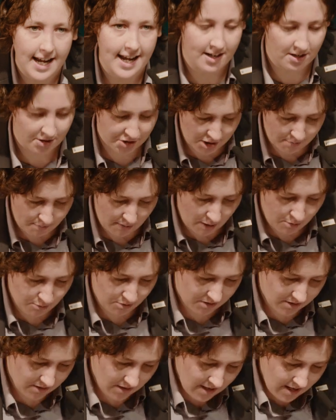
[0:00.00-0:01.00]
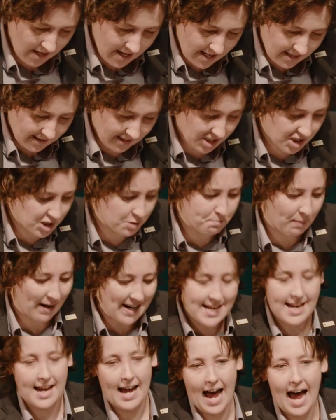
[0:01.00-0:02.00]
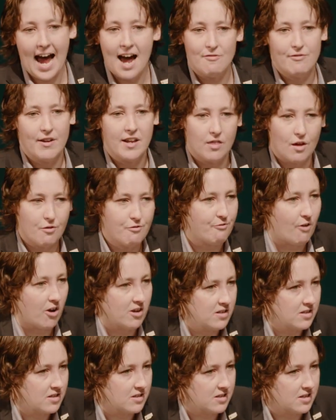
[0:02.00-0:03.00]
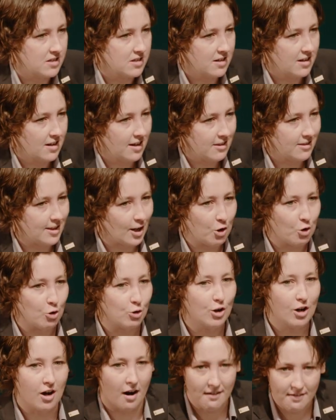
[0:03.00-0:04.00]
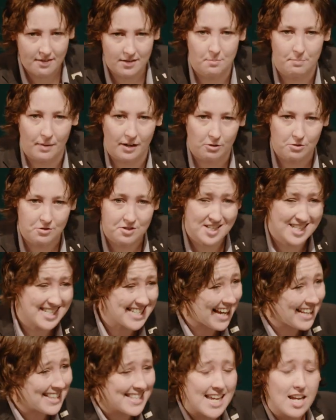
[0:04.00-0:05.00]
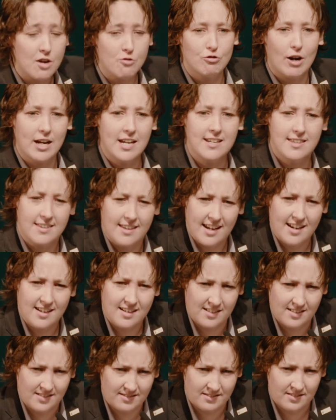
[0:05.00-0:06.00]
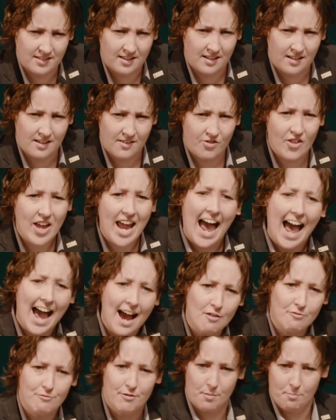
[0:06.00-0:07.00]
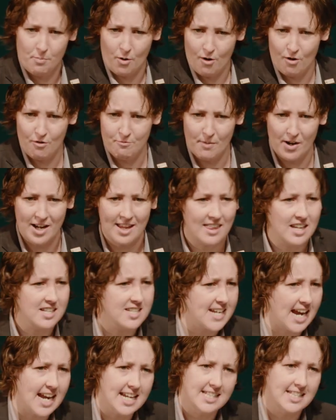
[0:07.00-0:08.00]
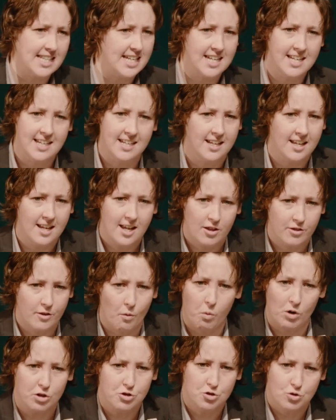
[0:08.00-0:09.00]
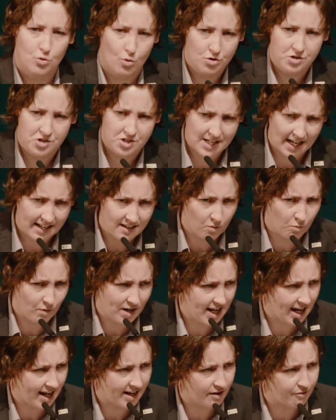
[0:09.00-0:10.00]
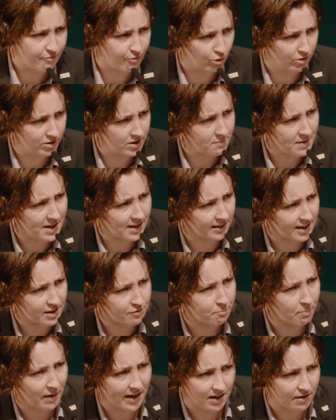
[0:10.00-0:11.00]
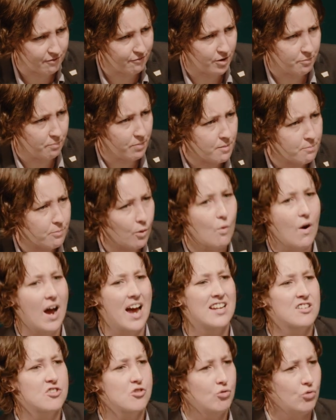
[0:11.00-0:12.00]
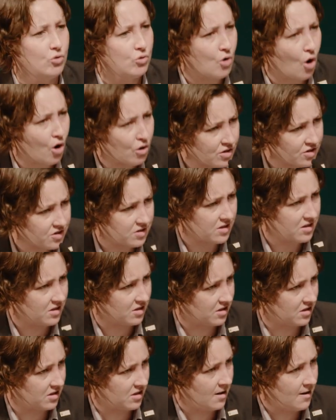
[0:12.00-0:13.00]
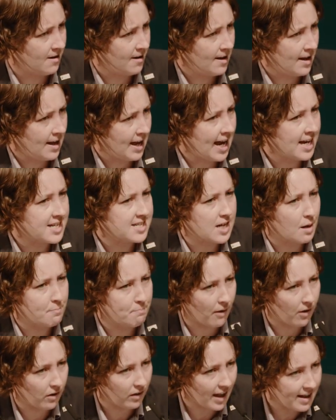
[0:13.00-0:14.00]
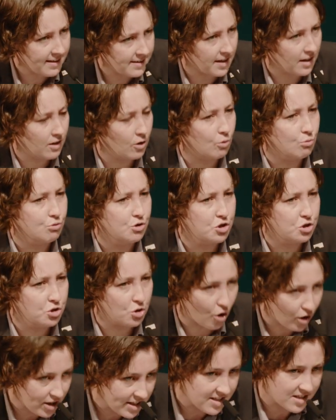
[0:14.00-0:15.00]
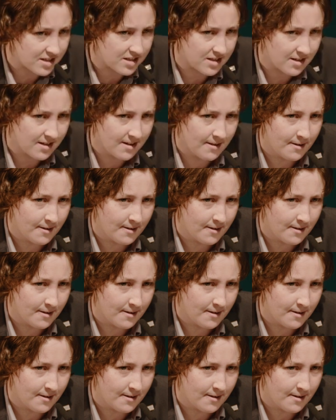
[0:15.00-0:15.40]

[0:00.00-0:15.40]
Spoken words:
energy bills, despite having the funds that could cut the bills sitting right there. They have the pot of money. This idea that we're so skint we can't afford to make life better for people is nonsense. It's a political choice,